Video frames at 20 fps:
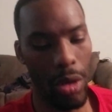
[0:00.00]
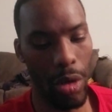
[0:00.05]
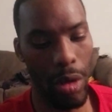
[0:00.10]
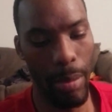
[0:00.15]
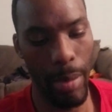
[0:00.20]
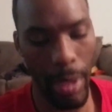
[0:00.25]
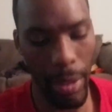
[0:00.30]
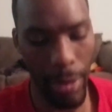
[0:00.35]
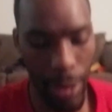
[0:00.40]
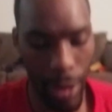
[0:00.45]

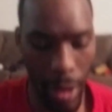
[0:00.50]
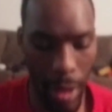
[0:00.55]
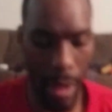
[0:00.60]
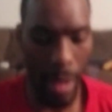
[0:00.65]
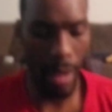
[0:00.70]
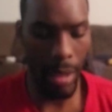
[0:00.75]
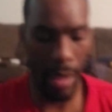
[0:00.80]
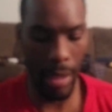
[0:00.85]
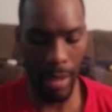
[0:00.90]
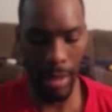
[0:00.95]
about
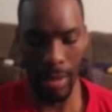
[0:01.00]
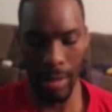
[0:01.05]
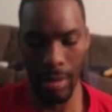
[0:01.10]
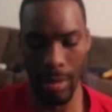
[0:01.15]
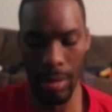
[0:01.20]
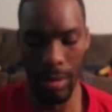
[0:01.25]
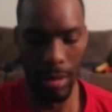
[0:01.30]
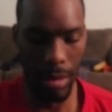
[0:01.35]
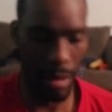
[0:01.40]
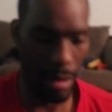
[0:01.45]

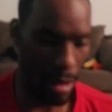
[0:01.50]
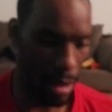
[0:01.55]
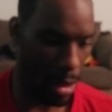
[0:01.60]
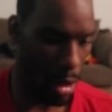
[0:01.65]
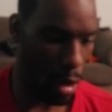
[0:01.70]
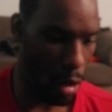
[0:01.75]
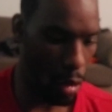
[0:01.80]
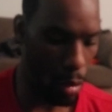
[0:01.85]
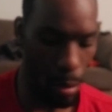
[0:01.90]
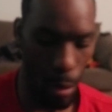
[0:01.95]
the
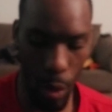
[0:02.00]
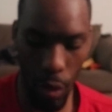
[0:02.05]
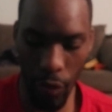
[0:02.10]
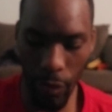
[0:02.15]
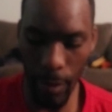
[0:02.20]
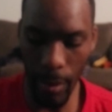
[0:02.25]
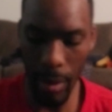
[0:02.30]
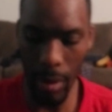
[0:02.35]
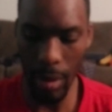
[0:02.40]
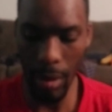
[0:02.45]
whole
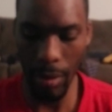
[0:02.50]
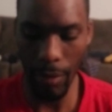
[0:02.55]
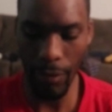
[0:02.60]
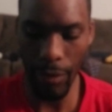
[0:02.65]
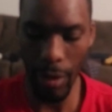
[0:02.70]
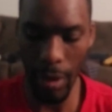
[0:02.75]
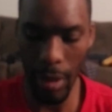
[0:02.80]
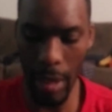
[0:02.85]
movement of the